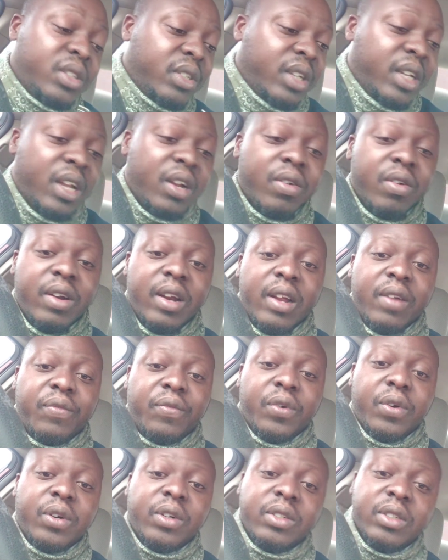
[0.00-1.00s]
You can connect
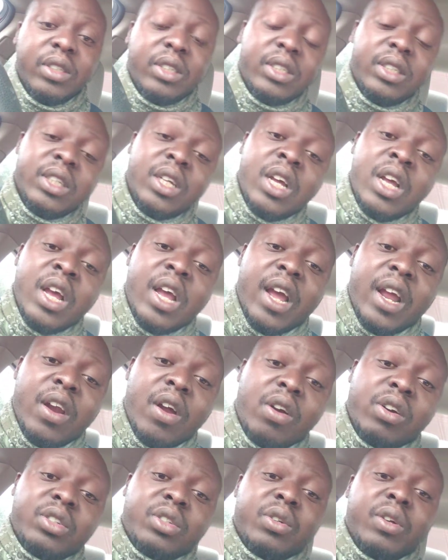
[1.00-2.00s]
phones, and
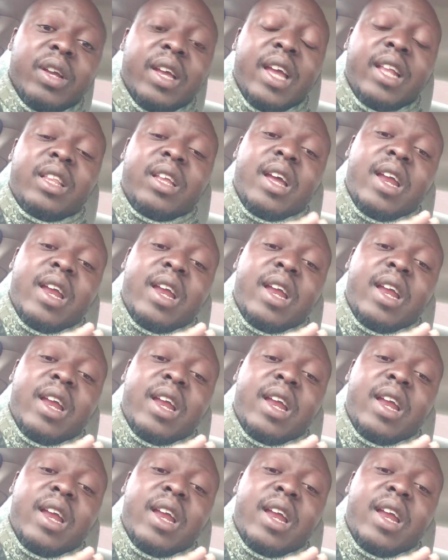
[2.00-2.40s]
also get